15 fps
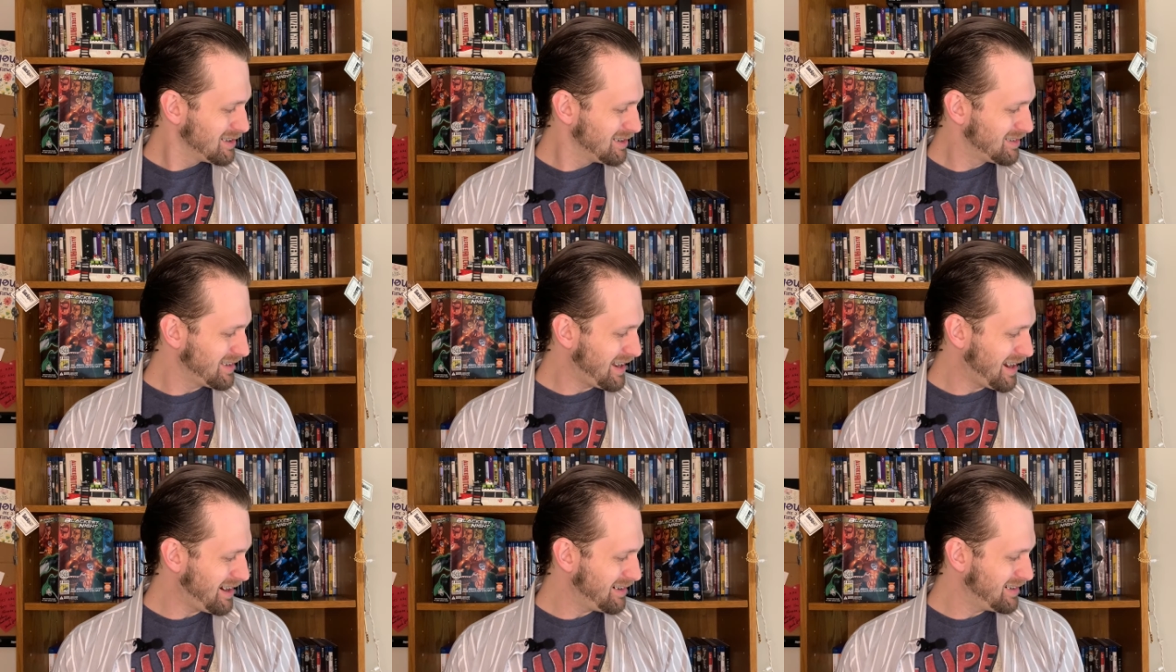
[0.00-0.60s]
You
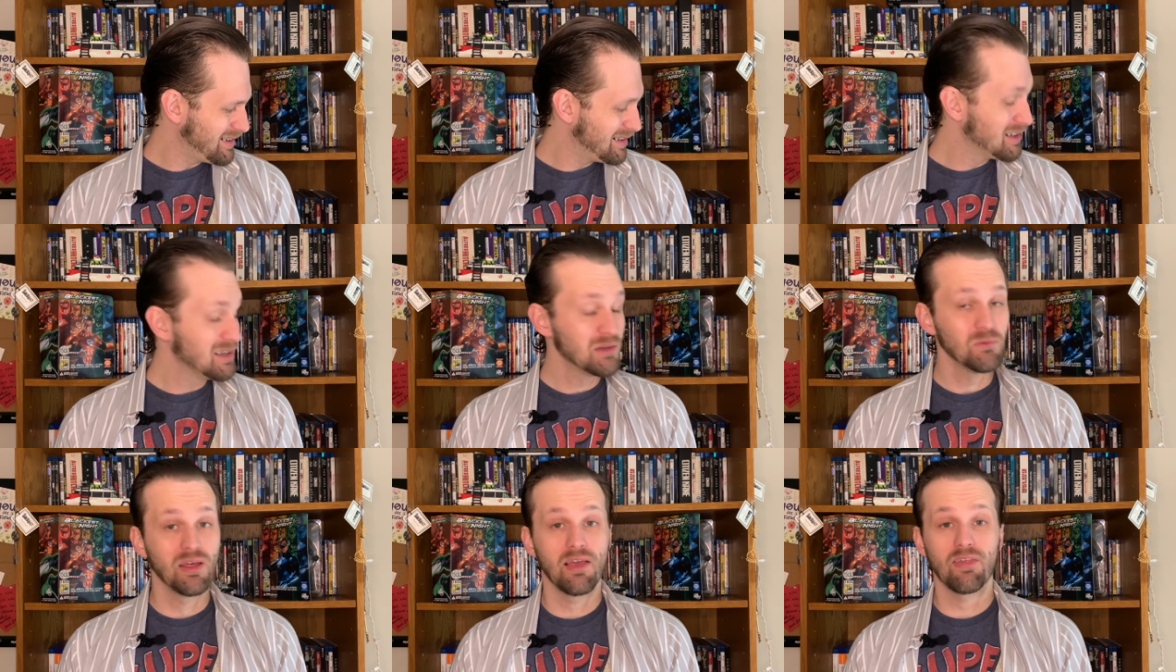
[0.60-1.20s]
tired?
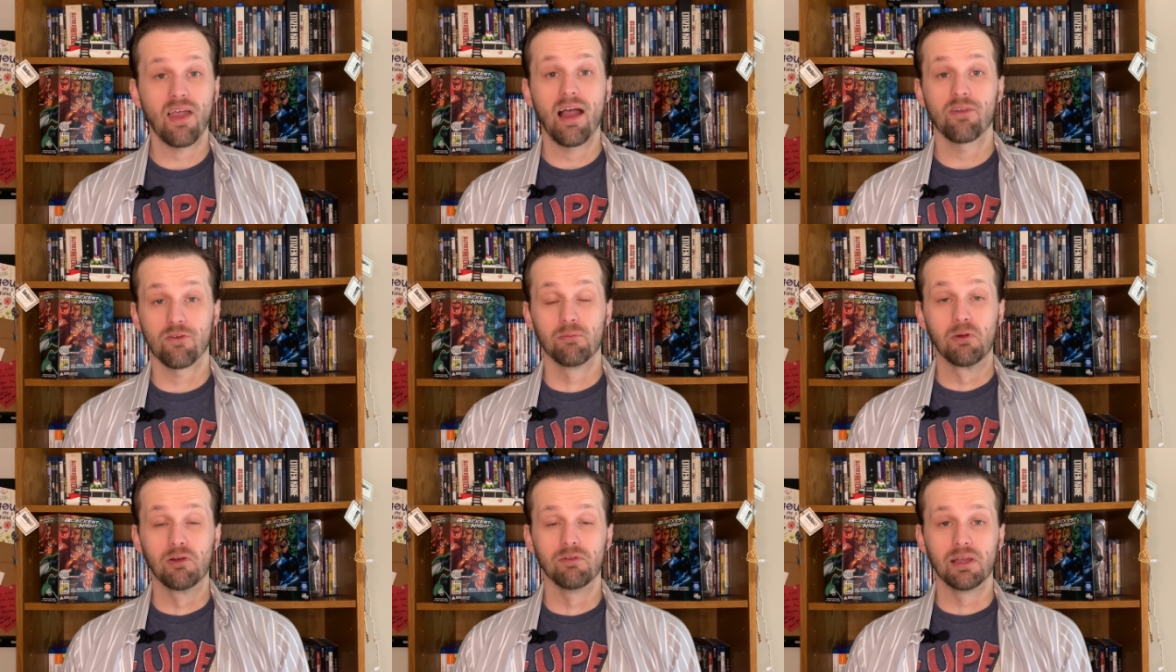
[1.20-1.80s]
His eyes
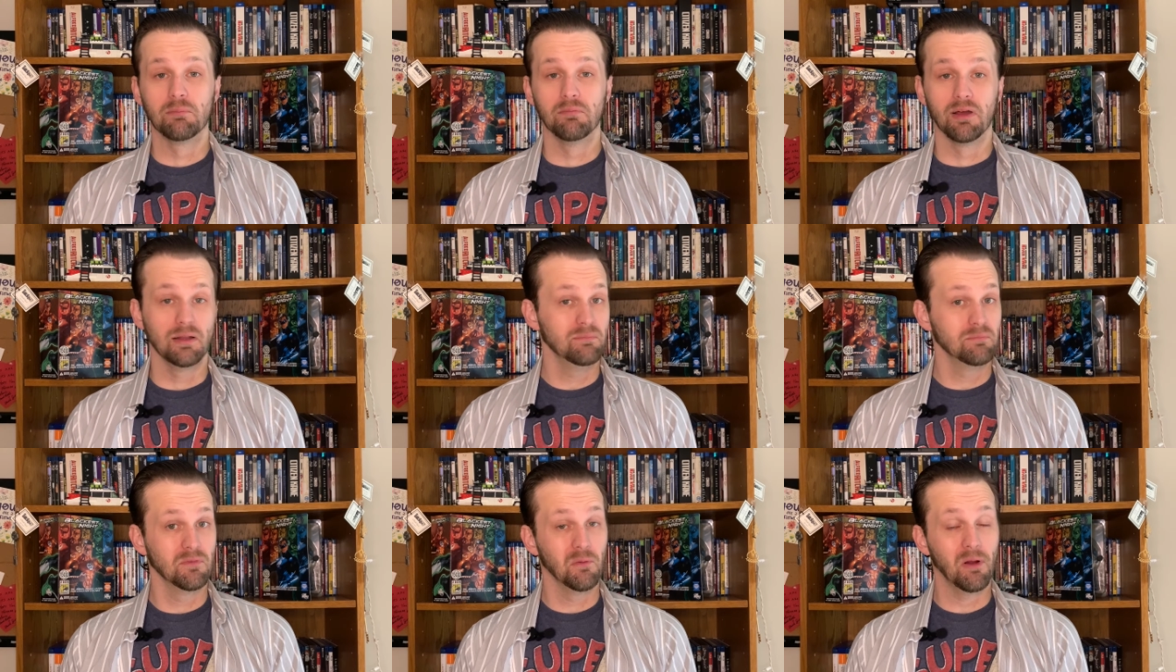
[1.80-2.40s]
are moving,
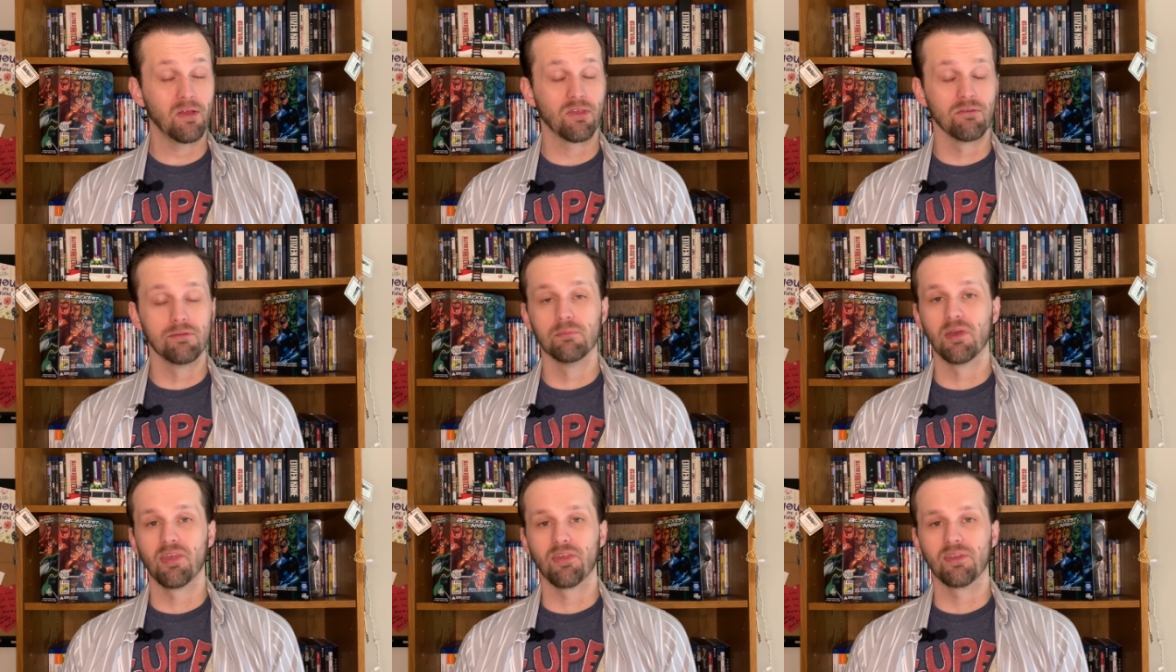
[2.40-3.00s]
but the rest of
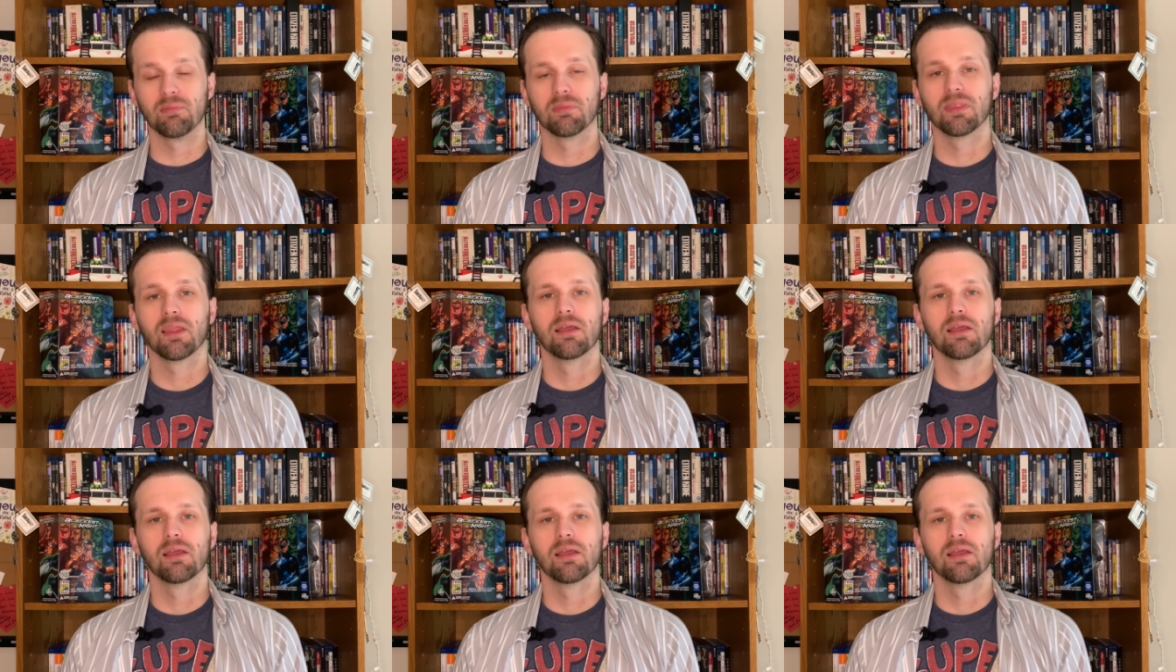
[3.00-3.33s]
him isn't.